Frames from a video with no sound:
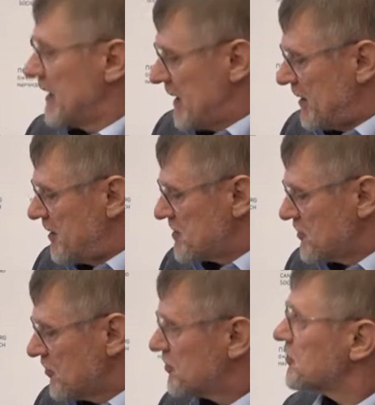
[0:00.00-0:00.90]
It is
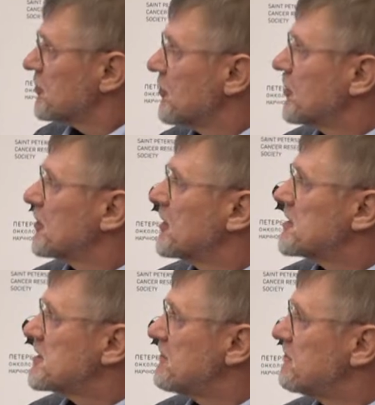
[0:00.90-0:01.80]
not,
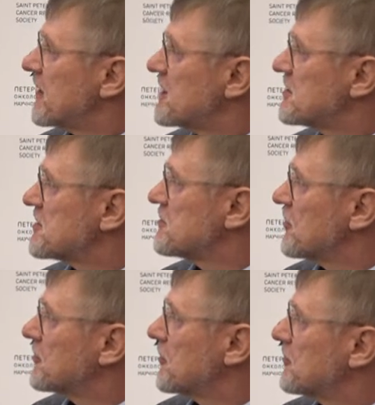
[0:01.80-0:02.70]
this difference is
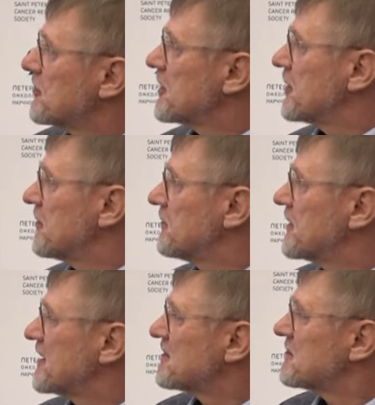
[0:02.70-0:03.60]
not only of
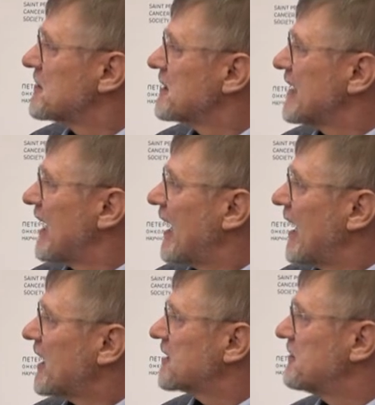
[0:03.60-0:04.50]
the
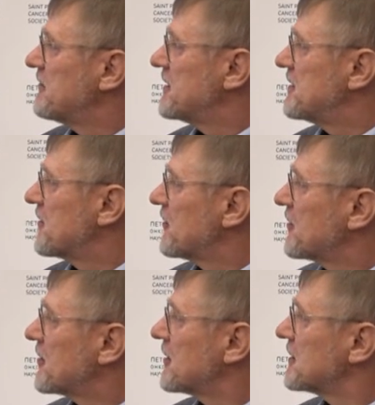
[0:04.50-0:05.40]
activity
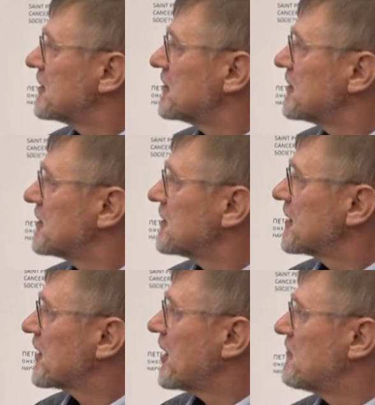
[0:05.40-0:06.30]
or
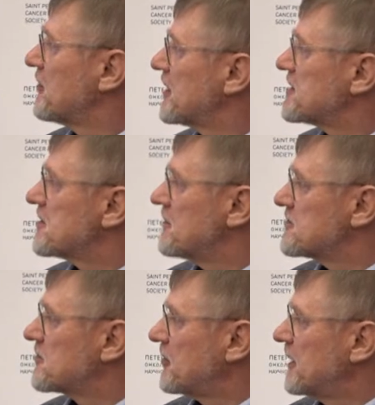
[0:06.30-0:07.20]
coverage of
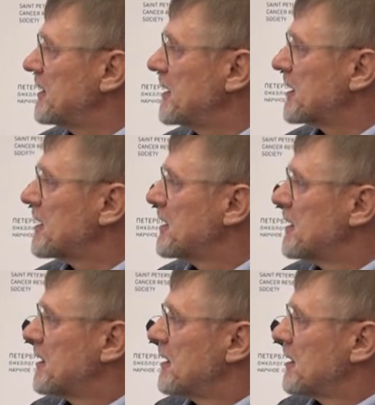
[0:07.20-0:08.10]
screening.
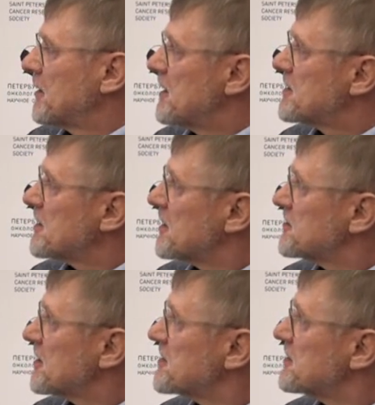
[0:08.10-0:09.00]
These are
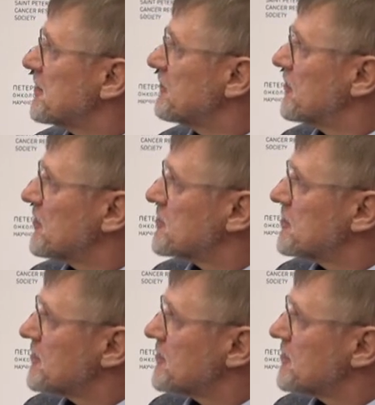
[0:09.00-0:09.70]
just of those